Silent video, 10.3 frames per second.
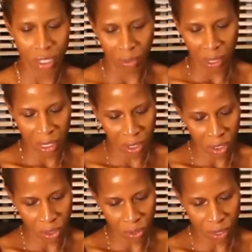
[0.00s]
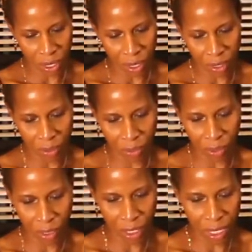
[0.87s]
I'm not sure. We'll
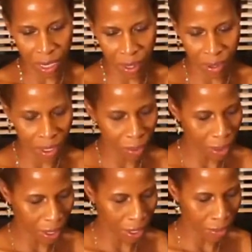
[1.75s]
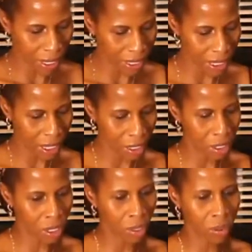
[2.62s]
see how they work on my skin
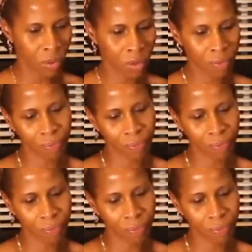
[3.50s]
tone.